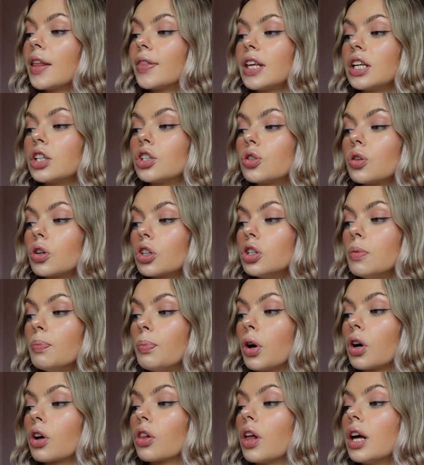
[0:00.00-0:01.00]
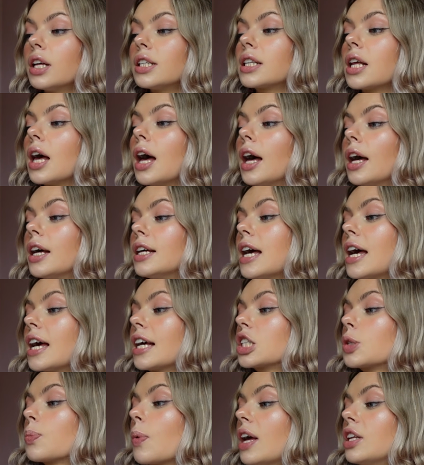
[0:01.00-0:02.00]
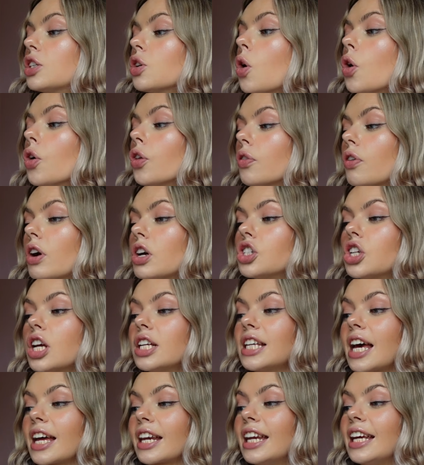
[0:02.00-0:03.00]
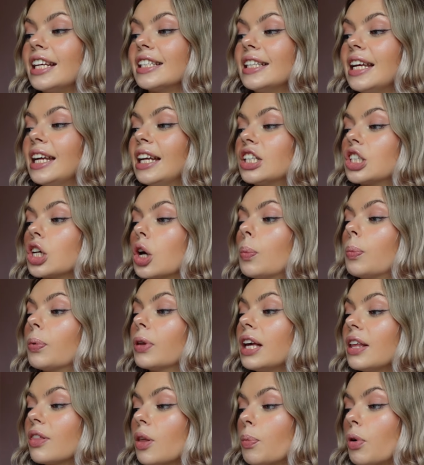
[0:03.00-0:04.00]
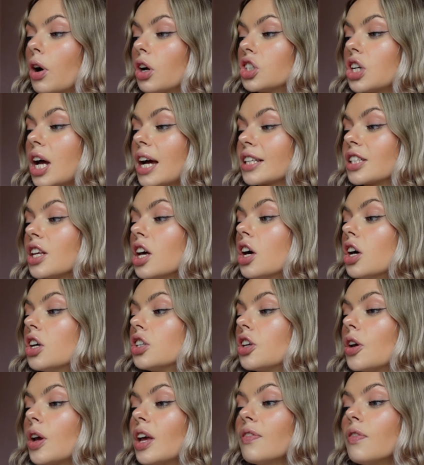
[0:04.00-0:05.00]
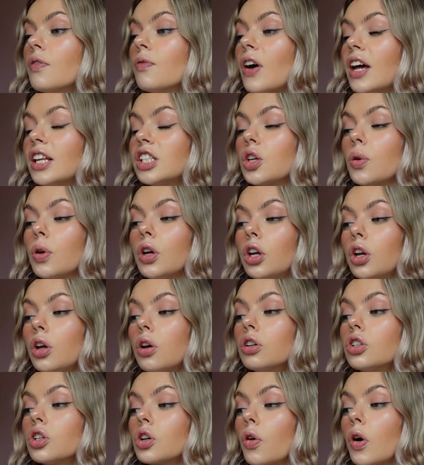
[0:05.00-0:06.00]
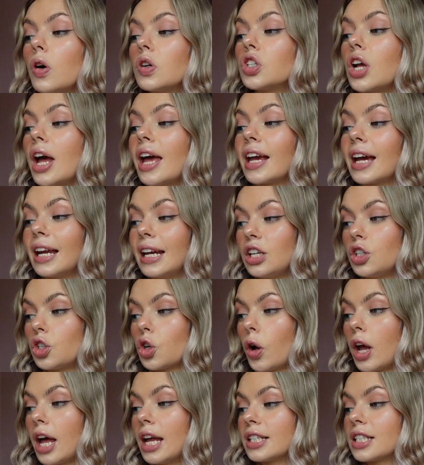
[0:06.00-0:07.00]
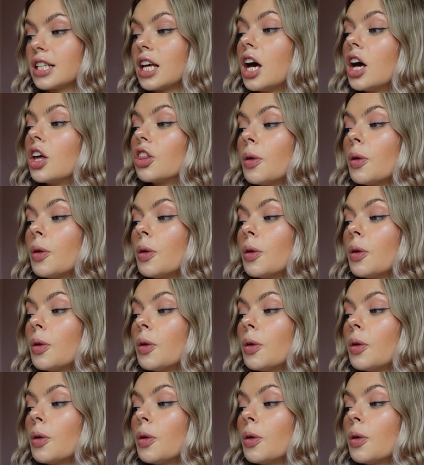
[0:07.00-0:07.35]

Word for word: The instruction booklet uh, explains all the crochet techniques needed to complete the projects, so even fans who are new to crochet can enjoy it.